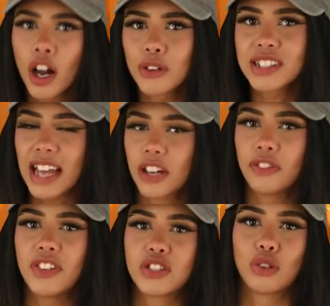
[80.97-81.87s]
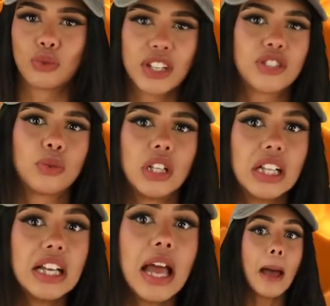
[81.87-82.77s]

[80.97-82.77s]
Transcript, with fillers: auto-sacrificial ritual.